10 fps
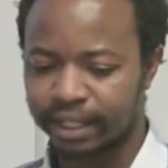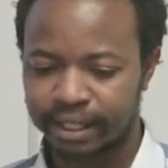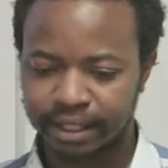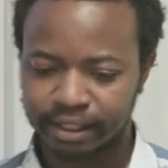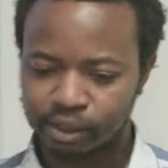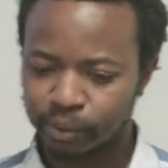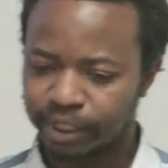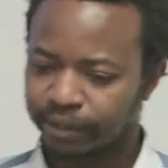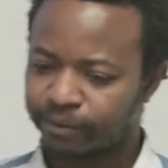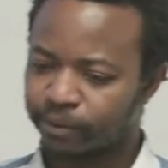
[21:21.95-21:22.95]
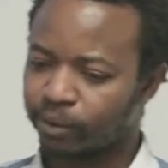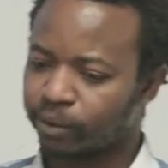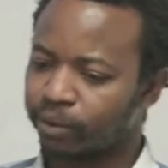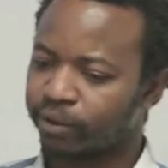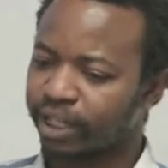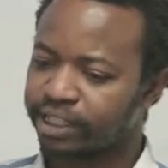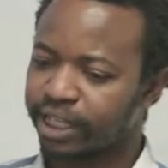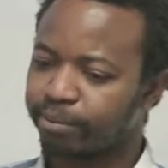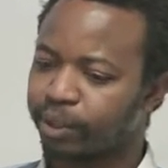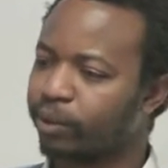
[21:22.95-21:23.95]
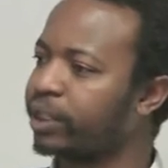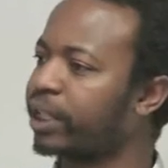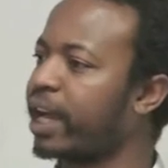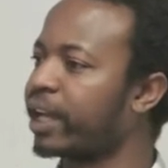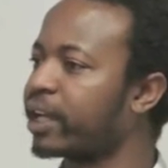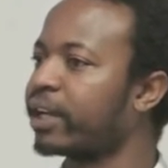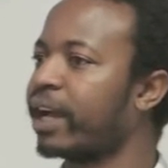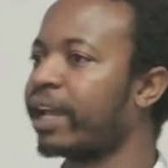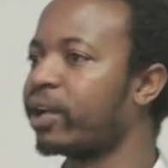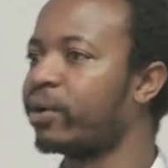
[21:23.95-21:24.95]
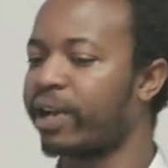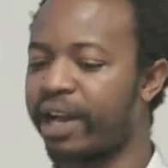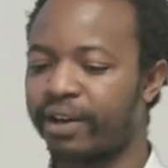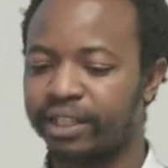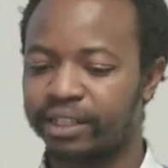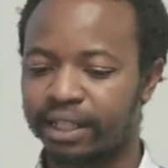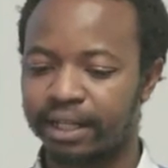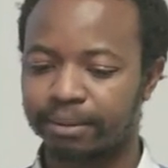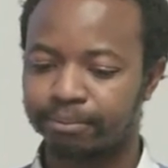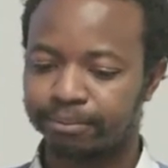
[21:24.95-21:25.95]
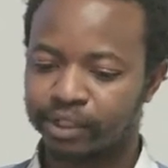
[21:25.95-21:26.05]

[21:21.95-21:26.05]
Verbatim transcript: a toolkit for runtime building, high, high concurrent, um,